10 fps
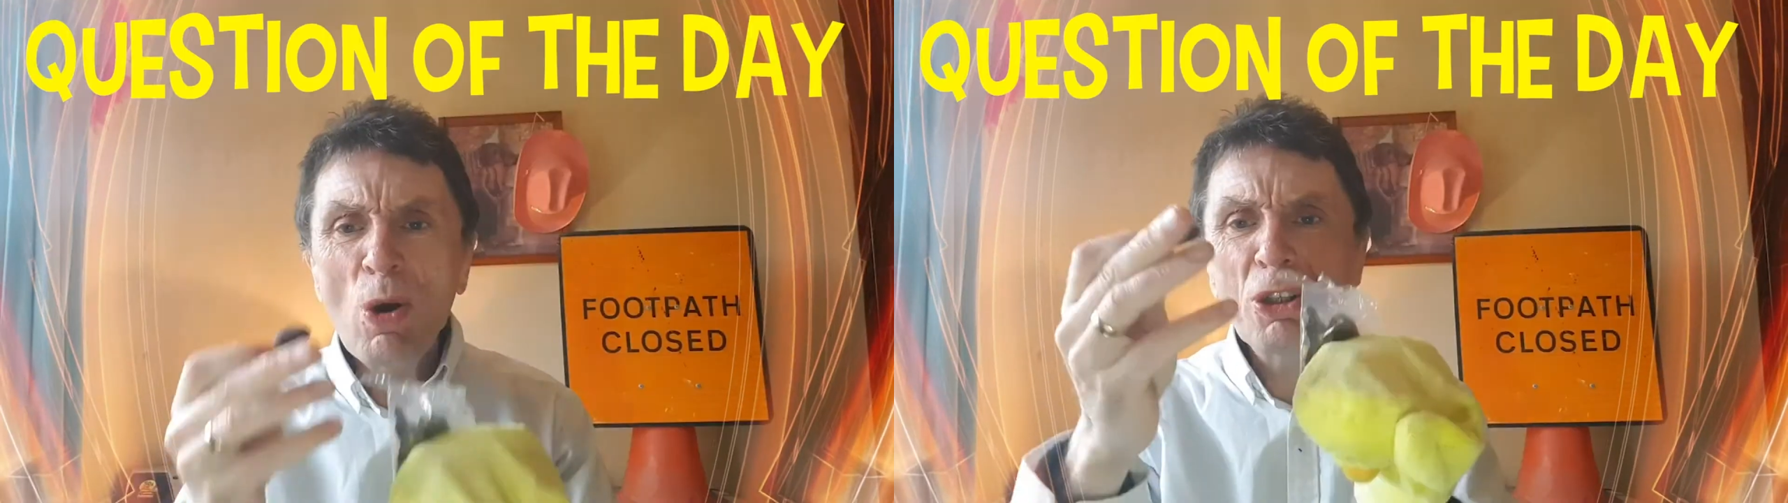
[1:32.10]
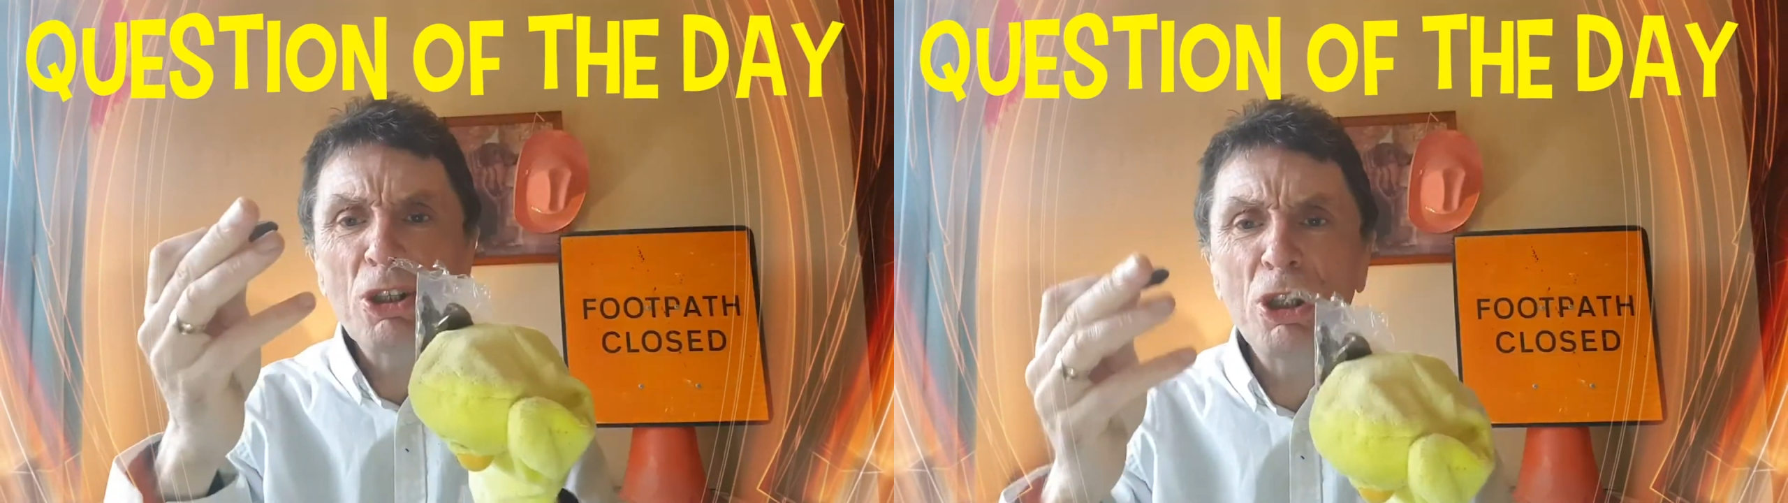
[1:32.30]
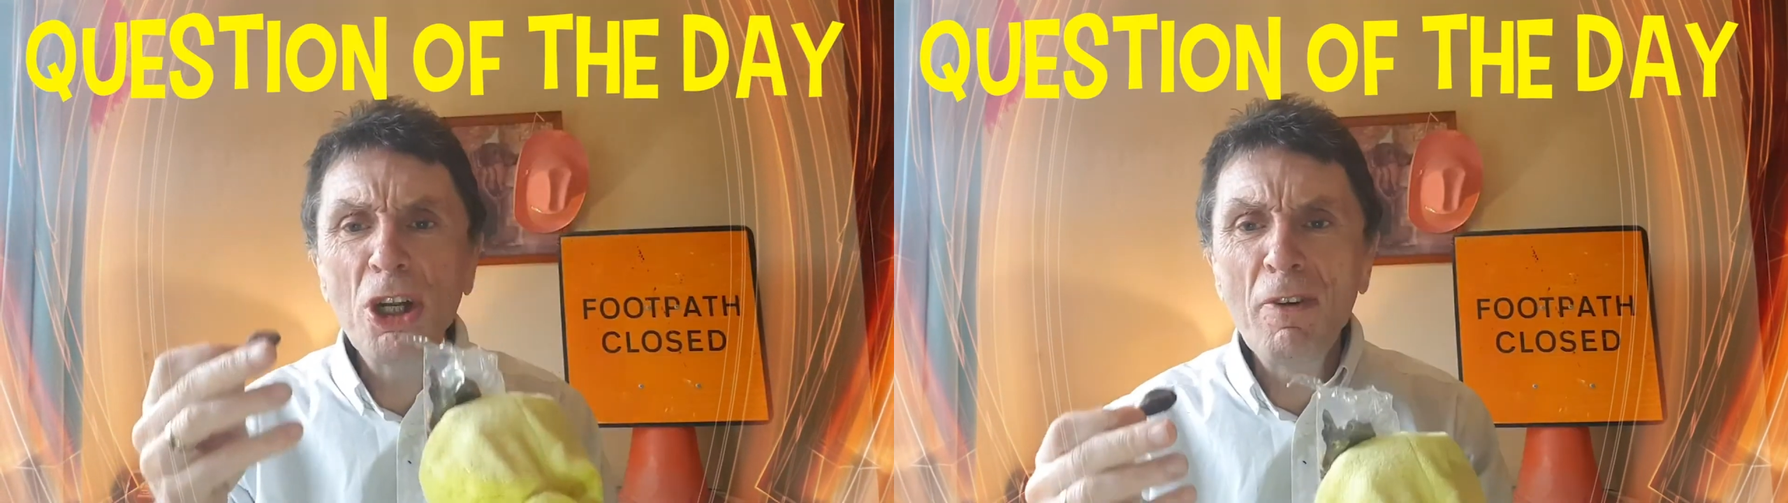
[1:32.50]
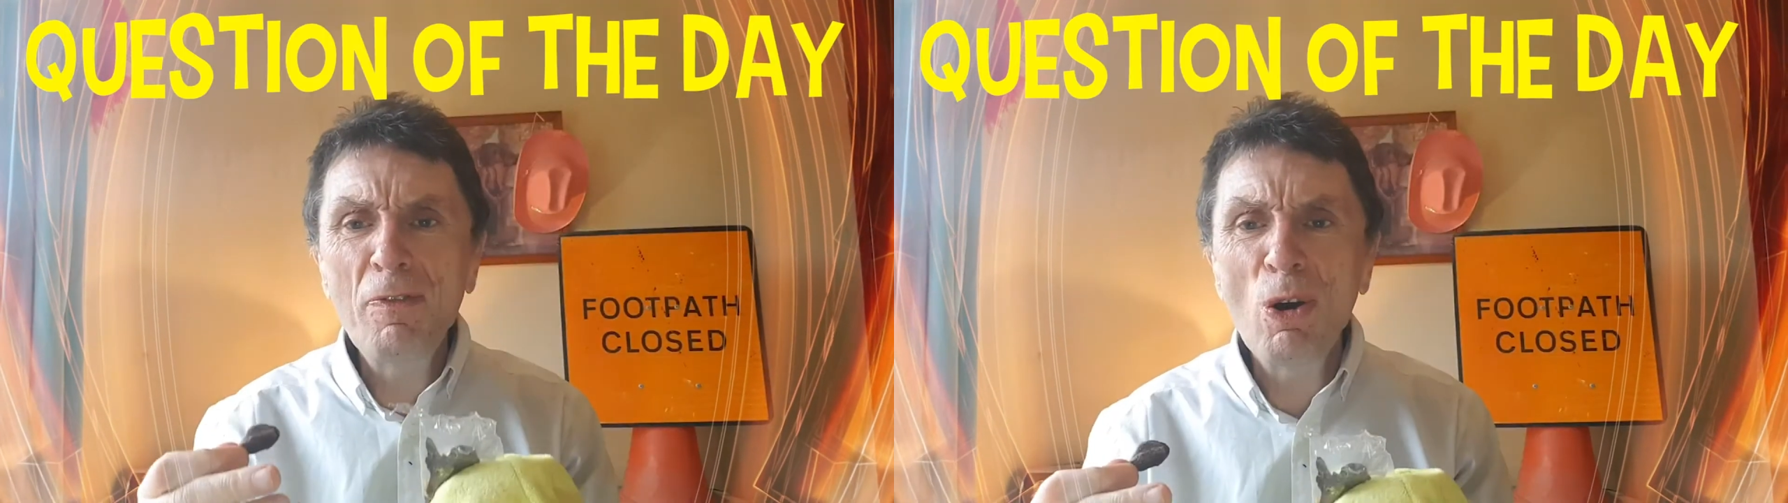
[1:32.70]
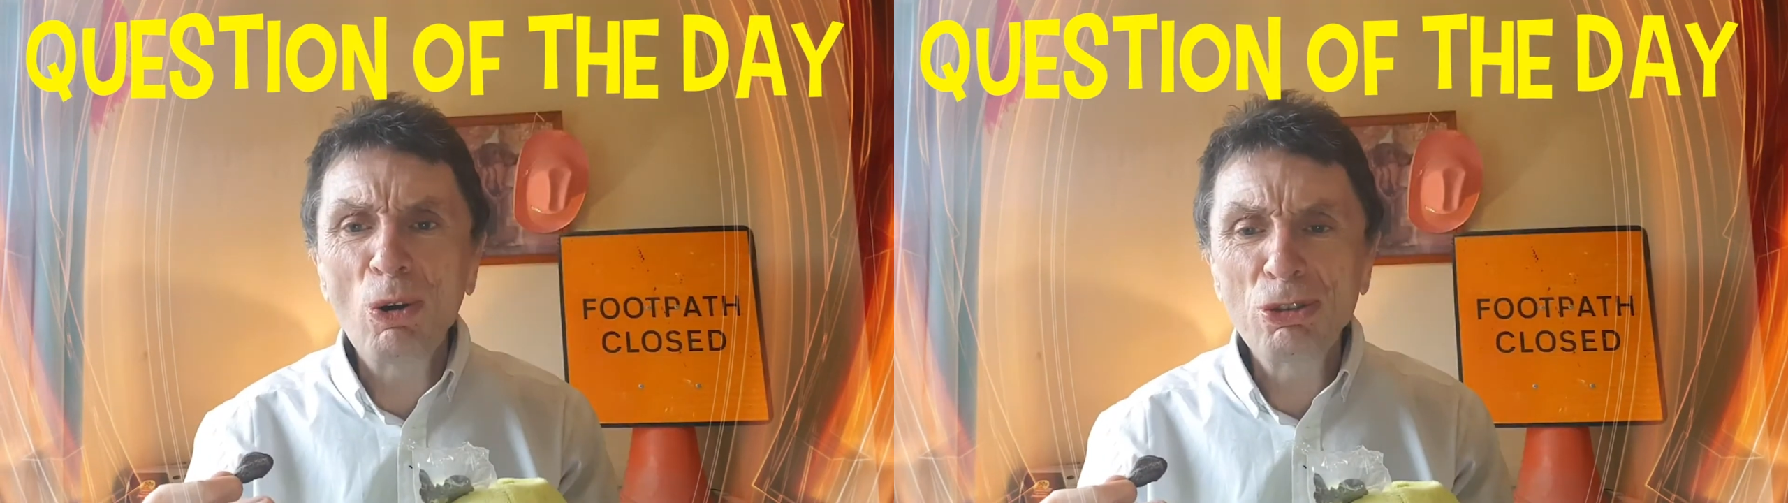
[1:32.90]
Question of the day,
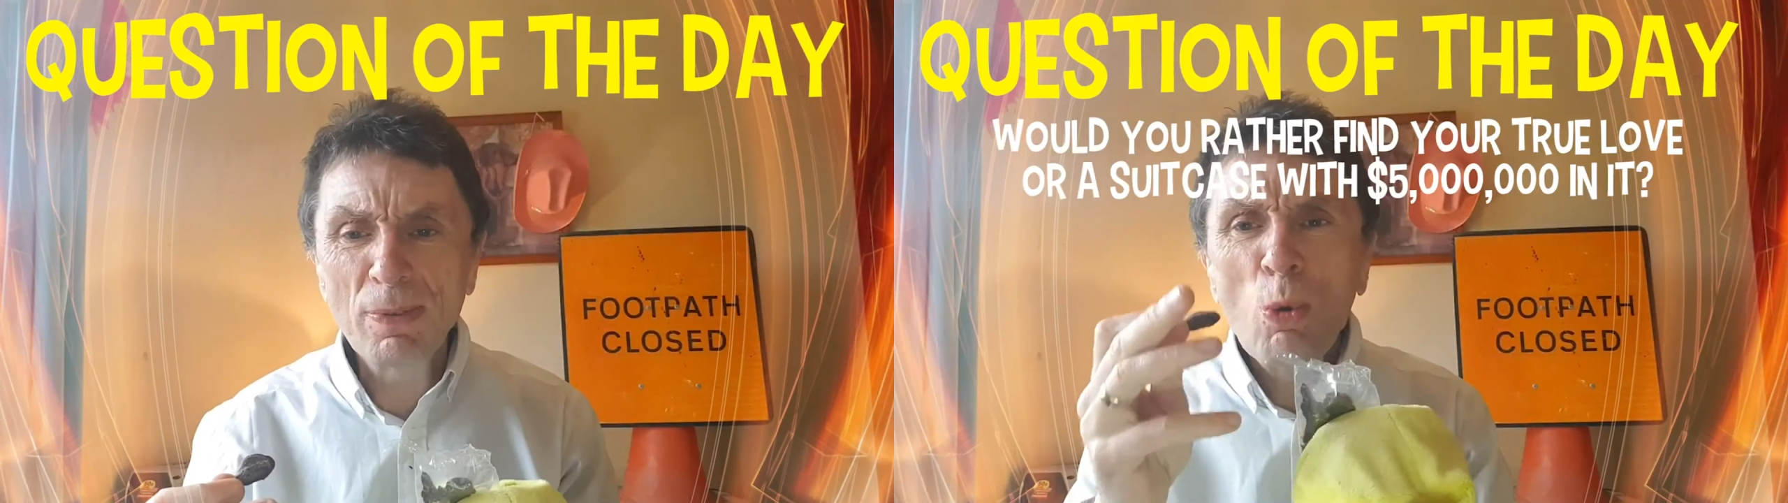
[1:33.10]
folks.